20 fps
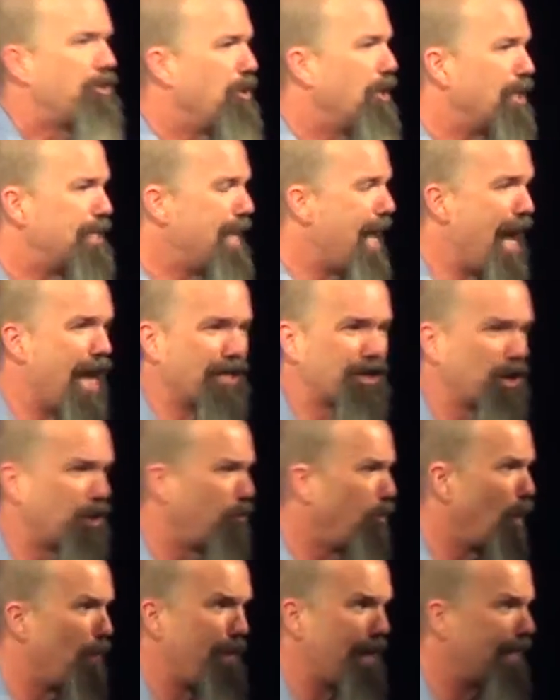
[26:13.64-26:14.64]
to the dance because
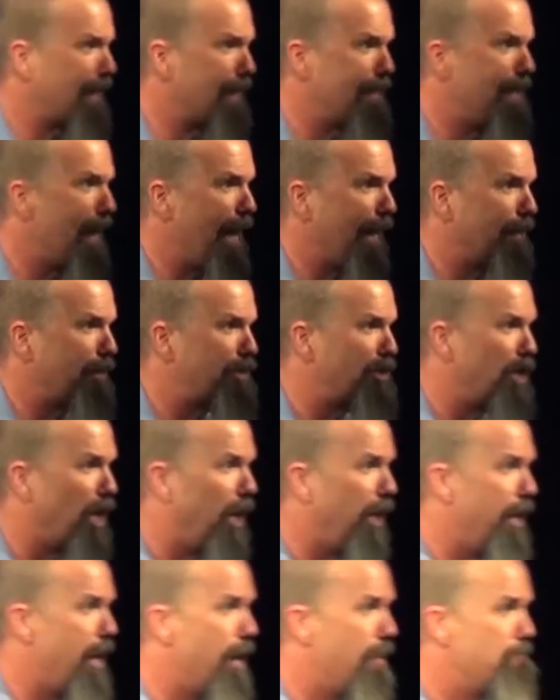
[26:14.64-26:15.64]
we're about to dance,
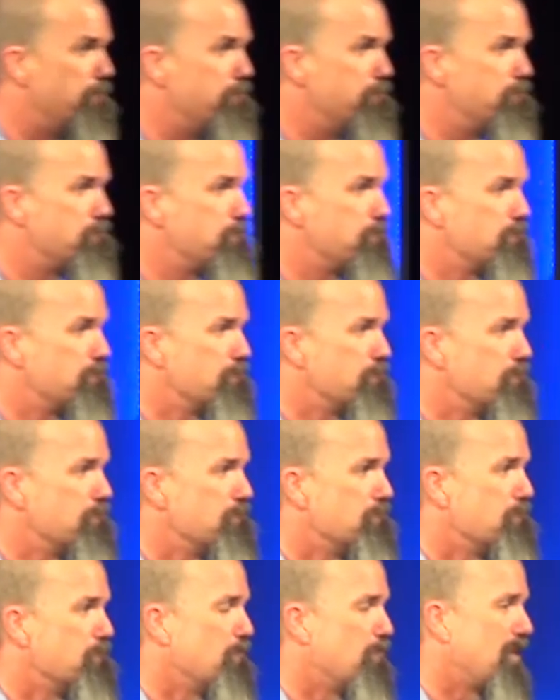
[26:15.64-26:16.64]
son.
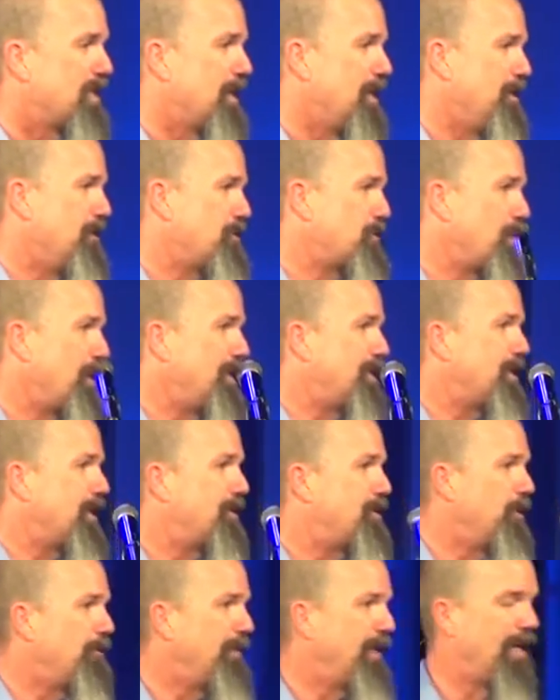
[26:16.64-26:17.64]
And here's what he said
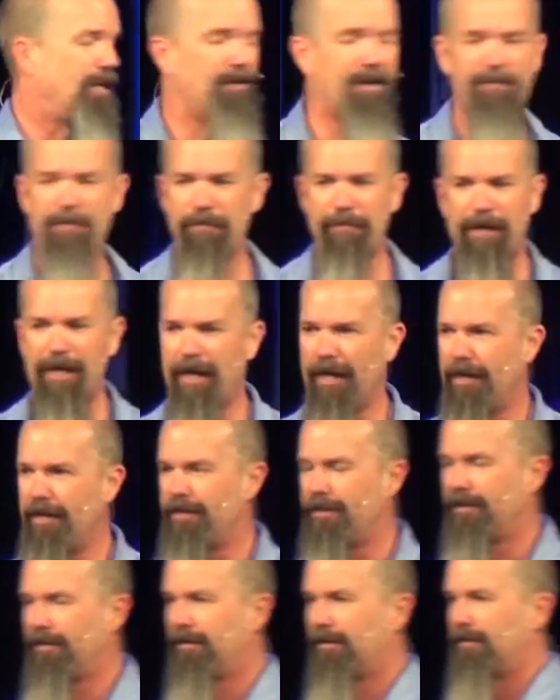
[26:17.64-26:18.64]
to me. I'll never forget
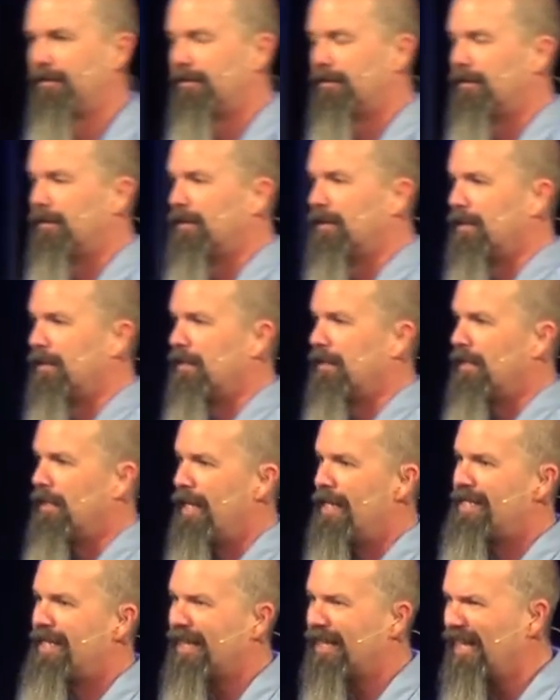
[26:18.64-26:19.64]
it.
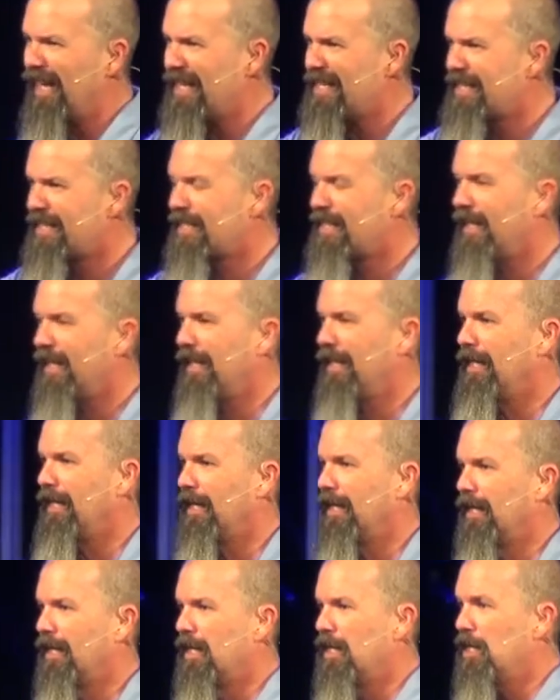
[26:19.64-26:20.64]
He said, Let's see
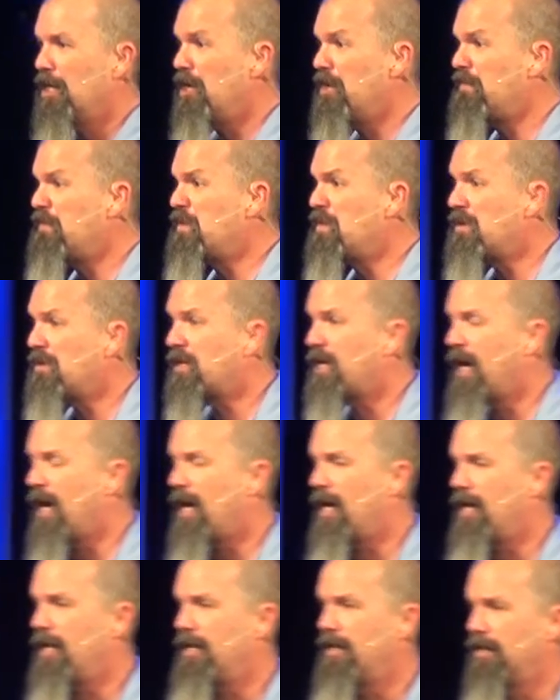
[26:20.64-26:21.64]
if your
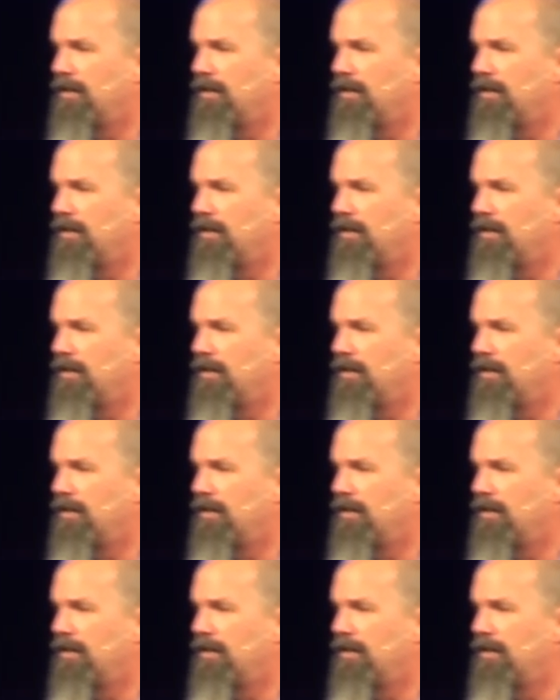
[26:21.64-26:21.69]
God